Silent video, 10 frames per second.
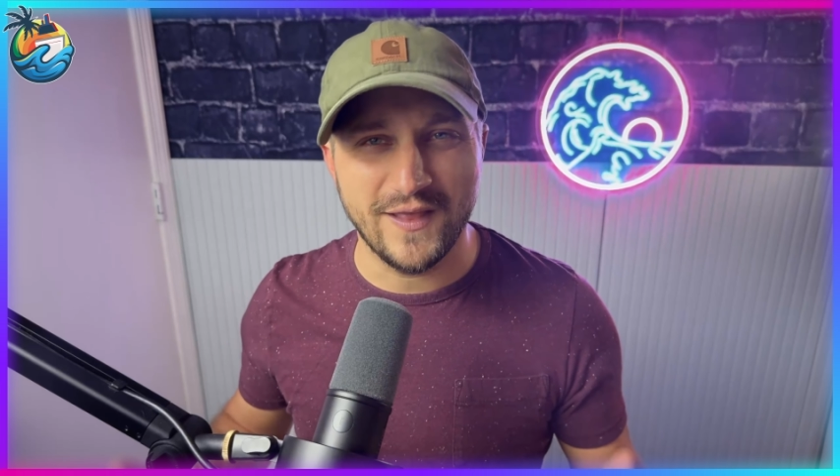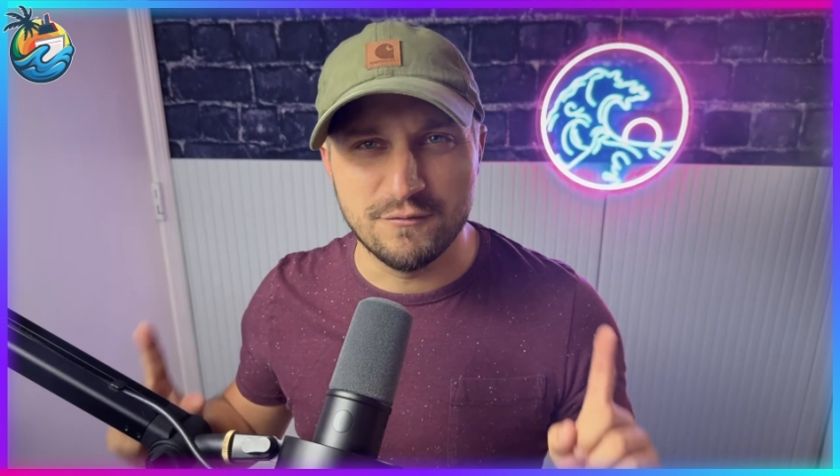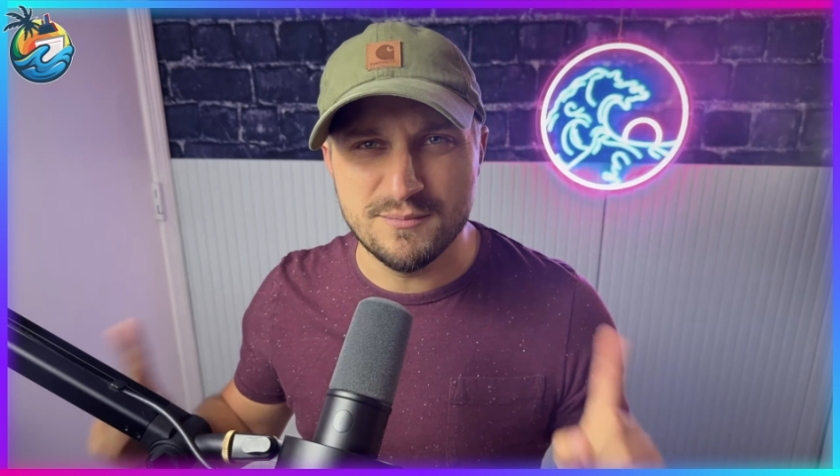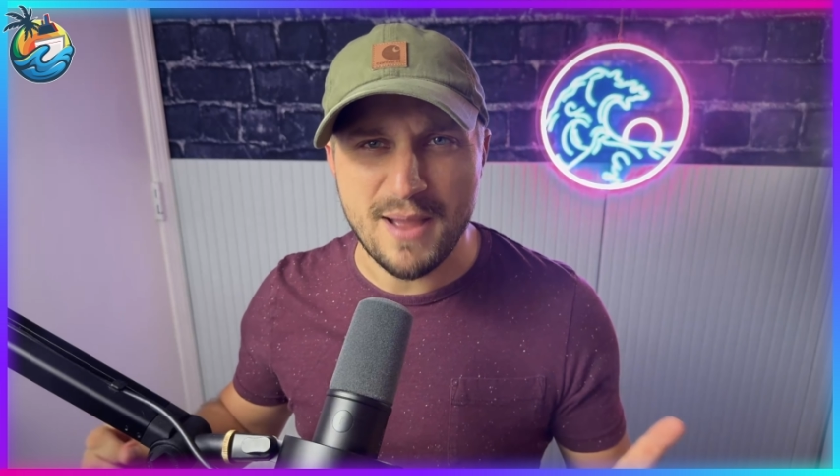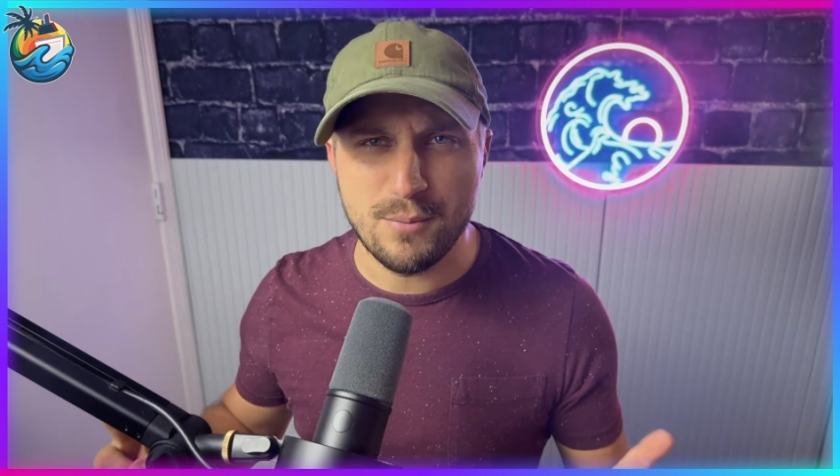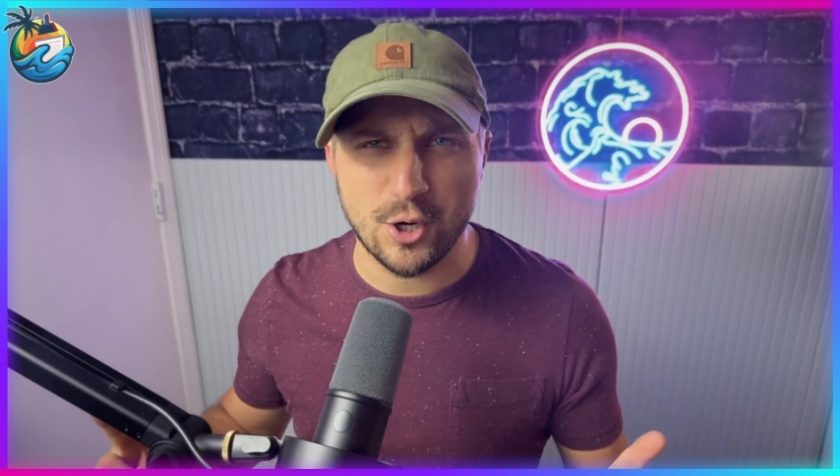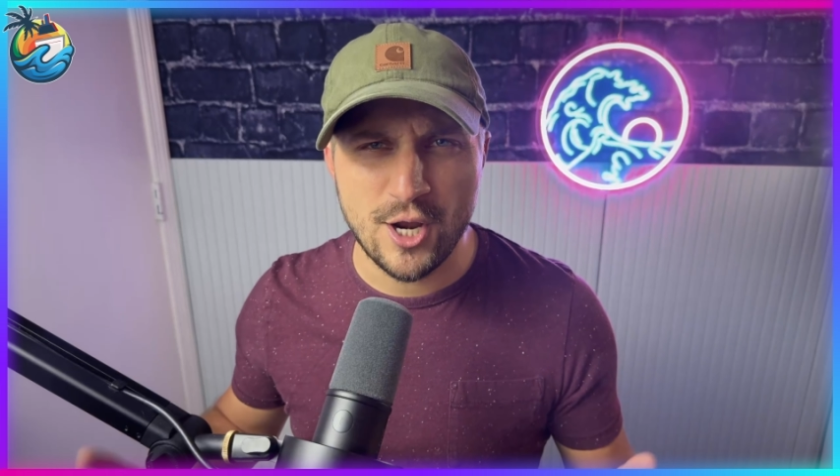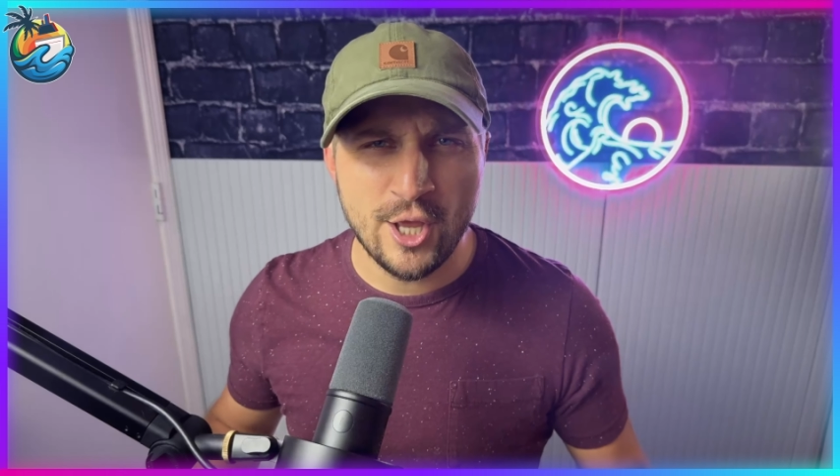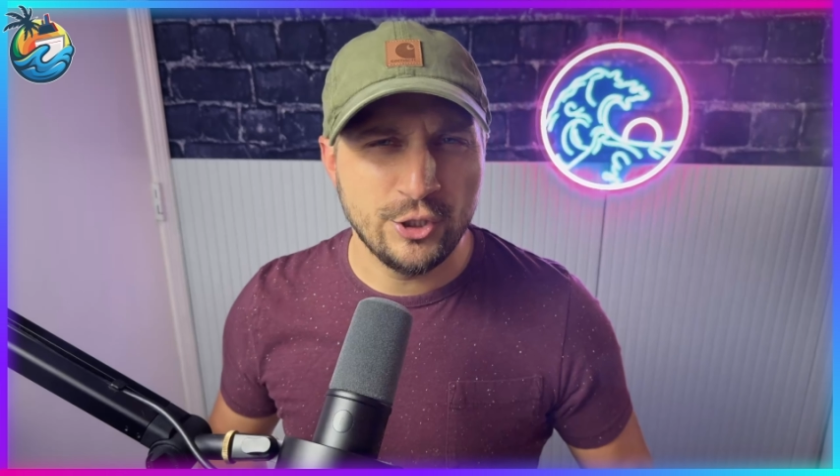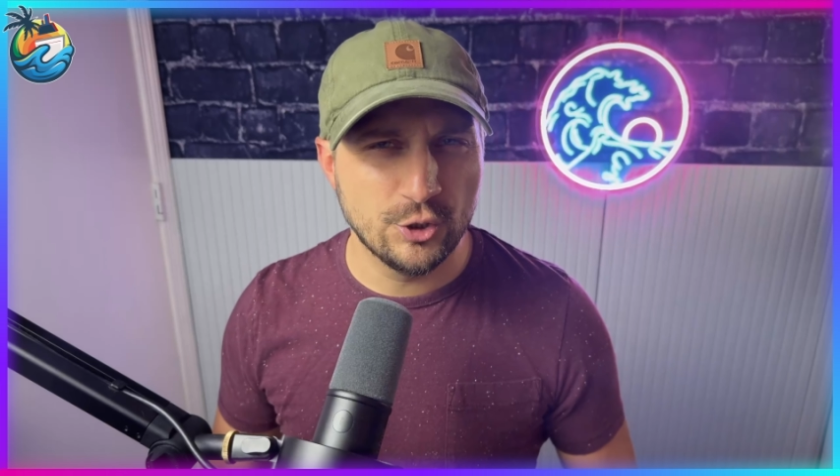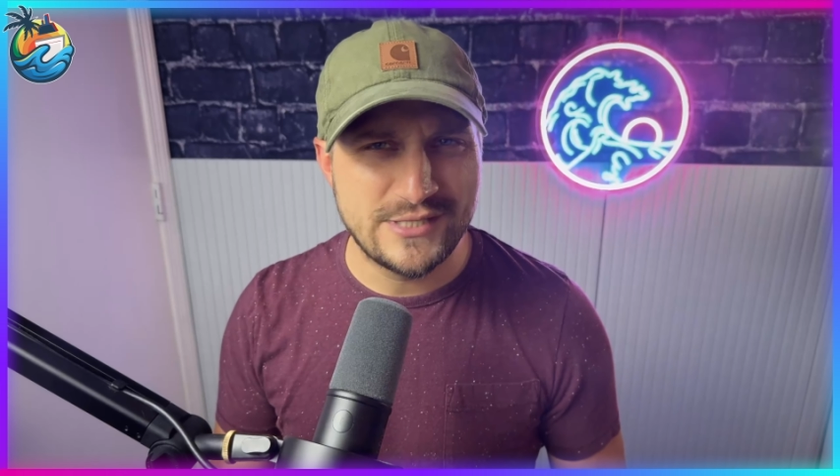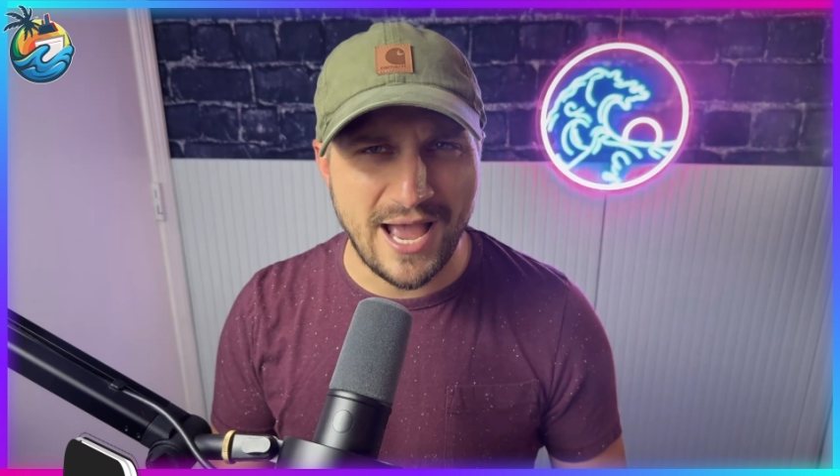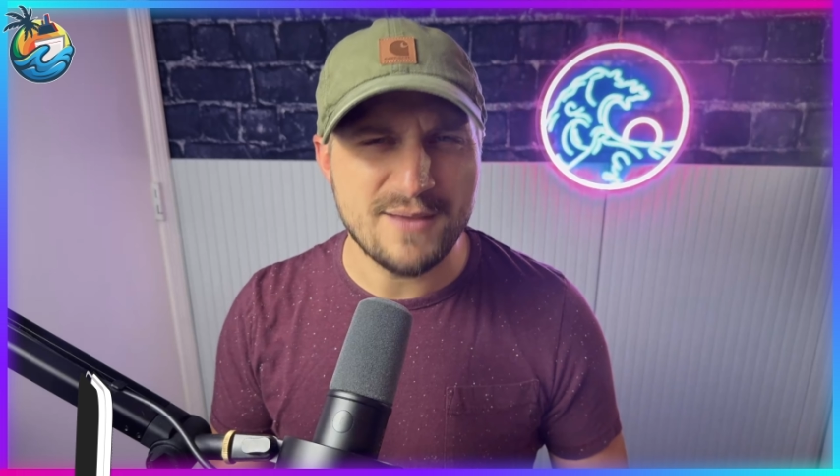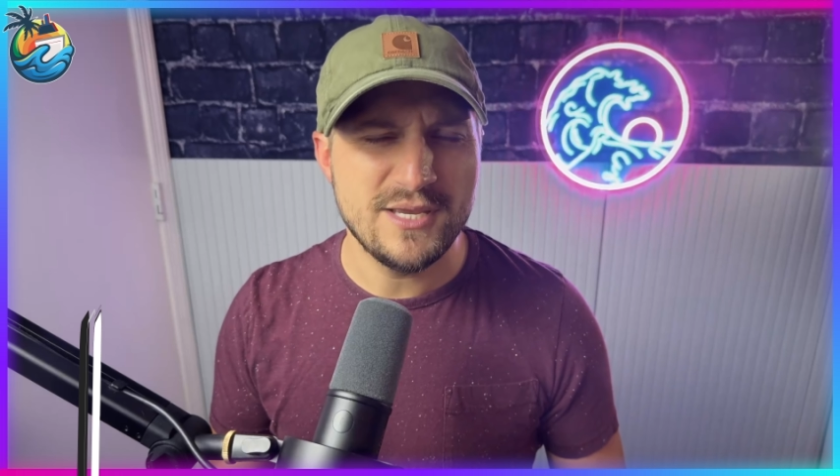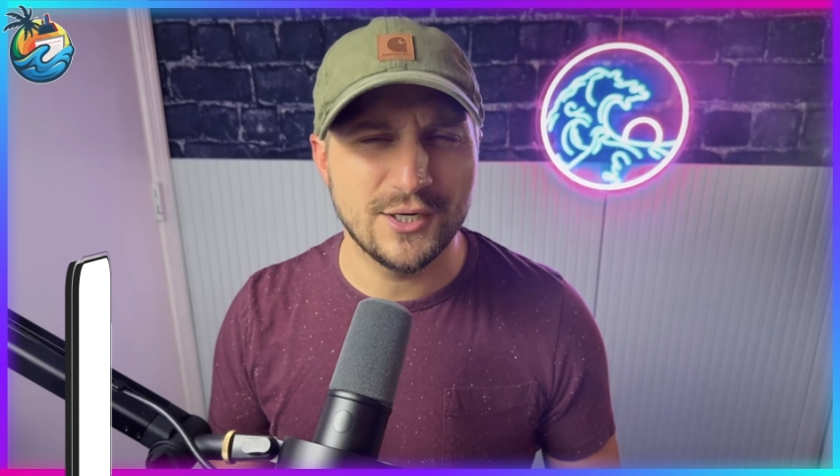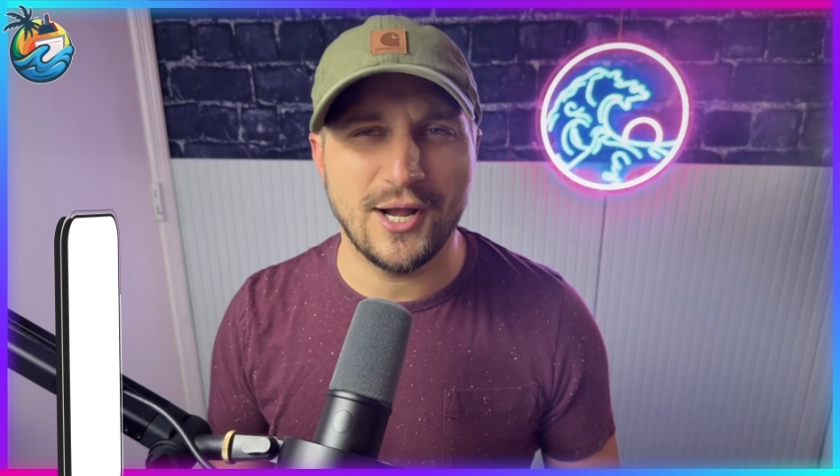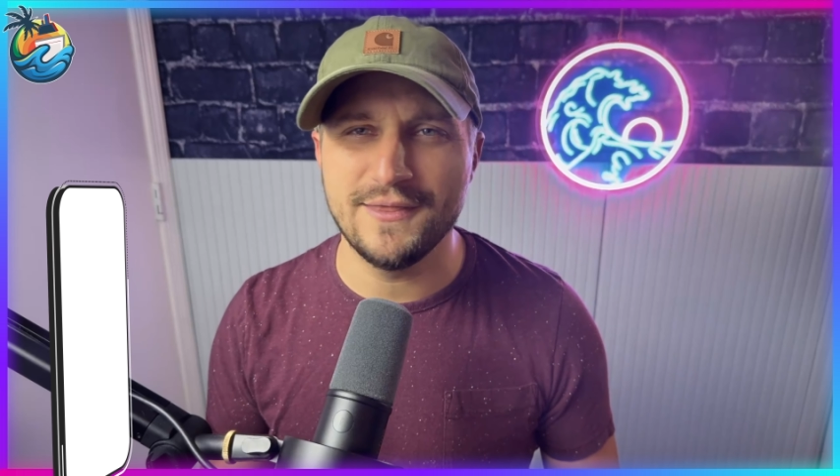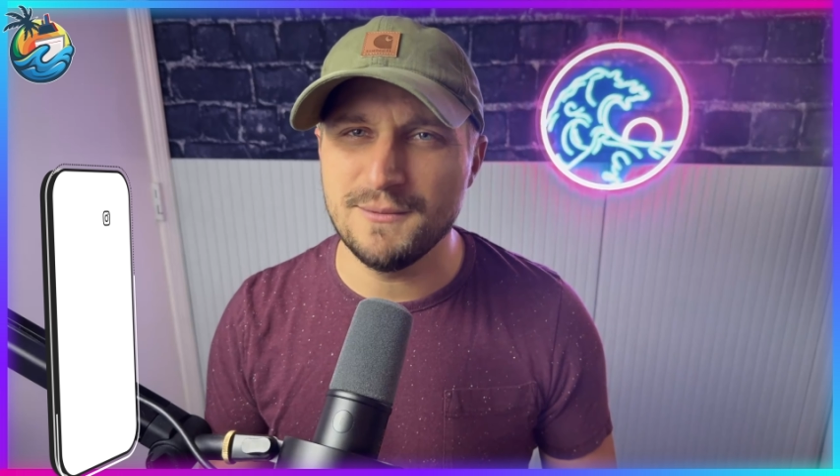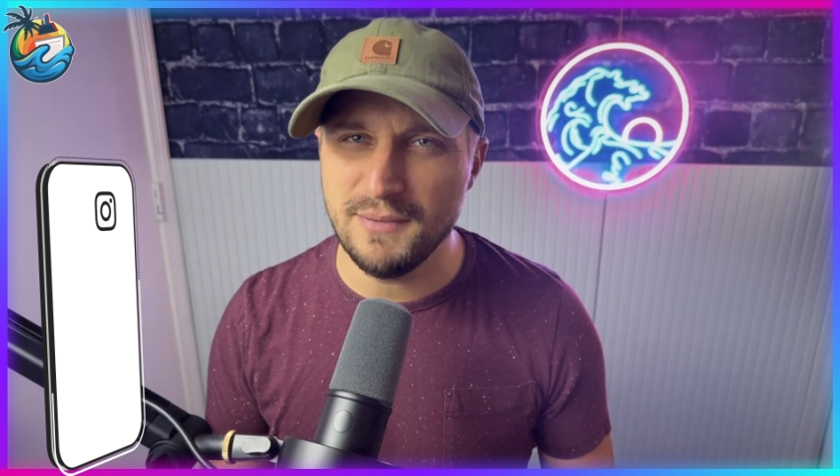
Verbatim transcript: And remember, your time here on the